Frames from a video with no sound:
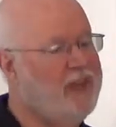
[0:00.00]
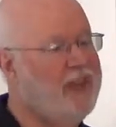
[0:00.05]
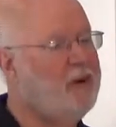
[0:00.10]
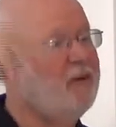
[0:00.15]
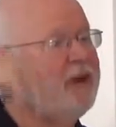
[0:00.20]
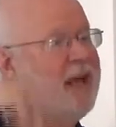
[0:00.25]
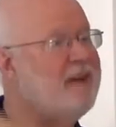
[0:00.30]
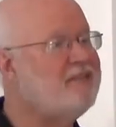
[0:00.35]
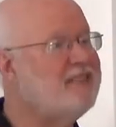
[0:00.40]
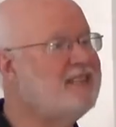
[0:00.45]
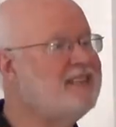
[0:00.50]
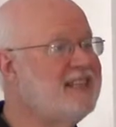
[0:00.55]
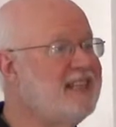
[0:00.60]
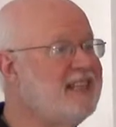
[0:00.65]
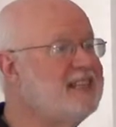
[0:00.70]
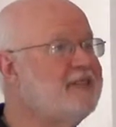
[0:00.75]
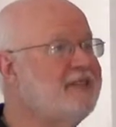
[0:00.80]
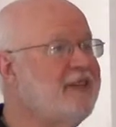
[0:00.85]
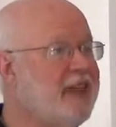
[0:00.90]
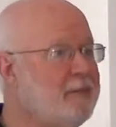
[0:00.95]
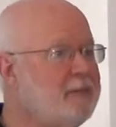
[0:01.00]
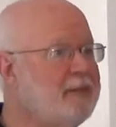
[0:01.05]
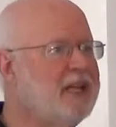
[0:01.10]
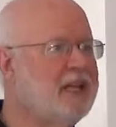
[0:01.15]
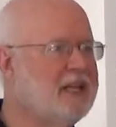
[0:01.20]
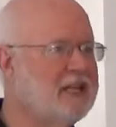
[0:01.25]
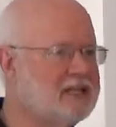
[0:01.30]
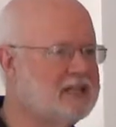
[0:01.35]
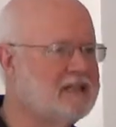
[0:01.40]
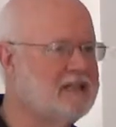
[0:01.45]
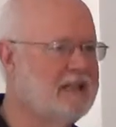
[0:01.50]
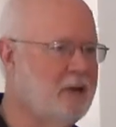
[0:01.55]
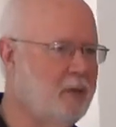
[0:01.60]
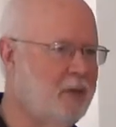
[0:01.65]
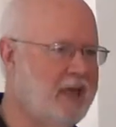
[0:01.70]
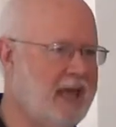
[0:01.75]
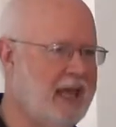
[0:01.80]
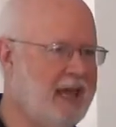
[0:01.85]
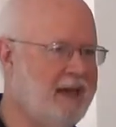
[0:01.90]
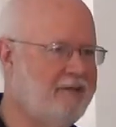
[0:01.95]
They don't have the sense of immanence
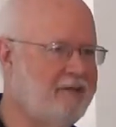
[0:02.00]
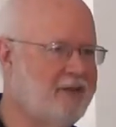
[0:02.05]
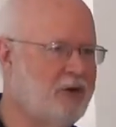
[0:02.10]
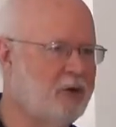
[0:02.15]
that we have.